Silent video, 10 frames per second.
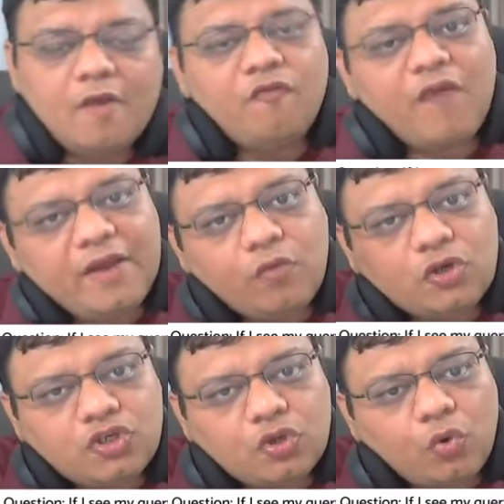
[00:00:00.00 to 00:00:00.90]
Find
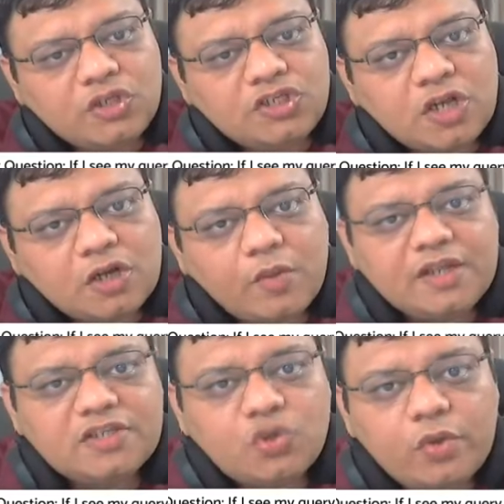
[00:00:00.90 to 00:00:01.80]
what your original
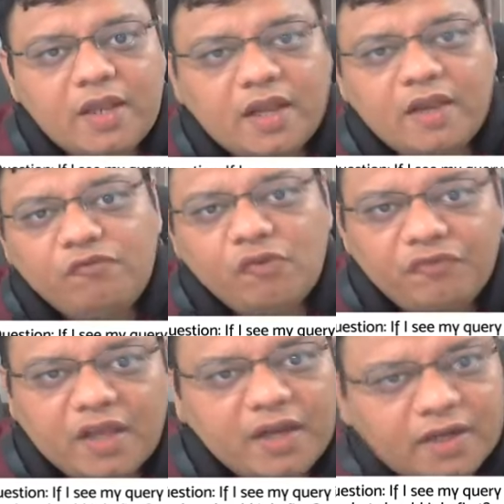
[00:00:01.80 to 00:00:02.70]
query is doing, and if you
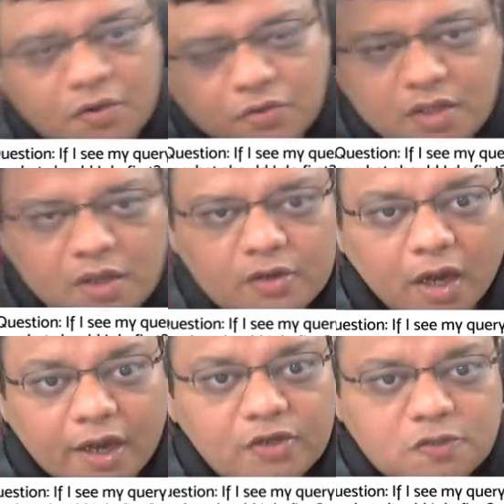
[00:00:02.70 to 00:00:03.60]
figure it out,
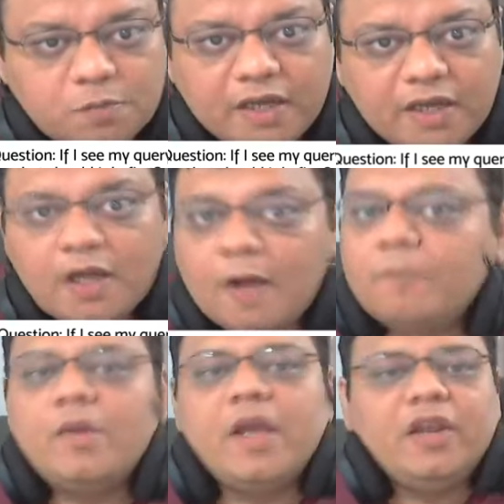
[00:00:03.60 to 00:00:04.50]
try to speed it
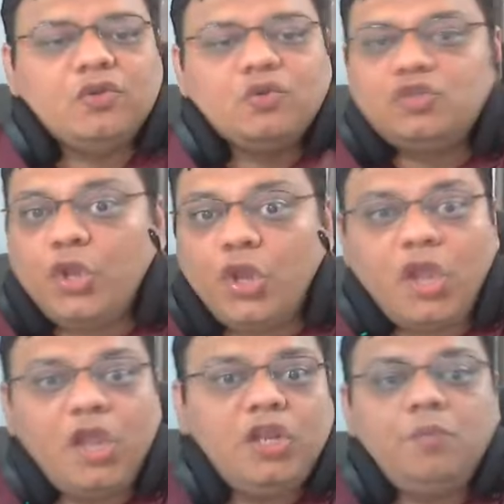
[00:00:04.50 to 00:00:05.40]
up and use
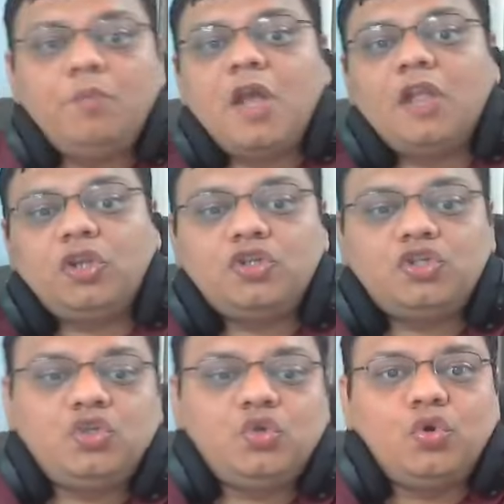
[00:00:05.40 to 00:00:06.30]
any
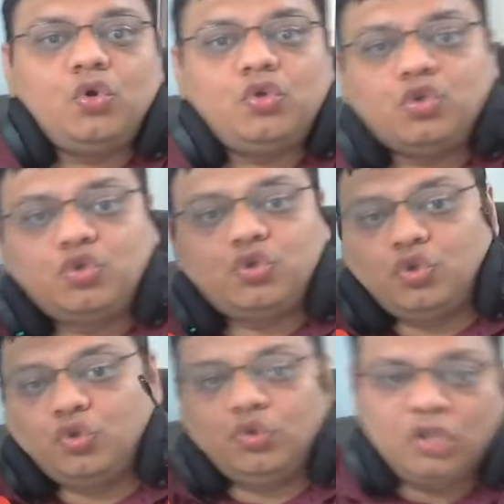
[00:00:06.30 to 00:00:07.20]
methods you know to
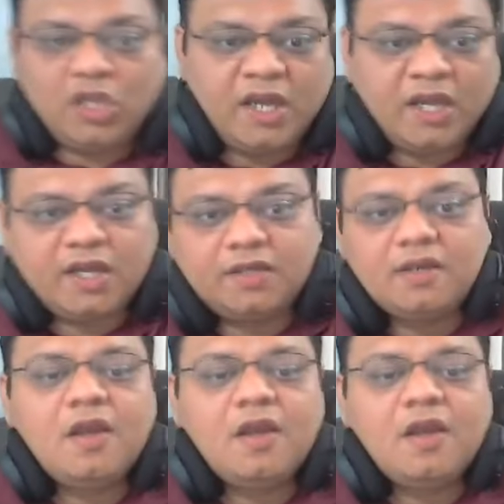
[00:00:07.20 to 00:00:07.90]
tune that.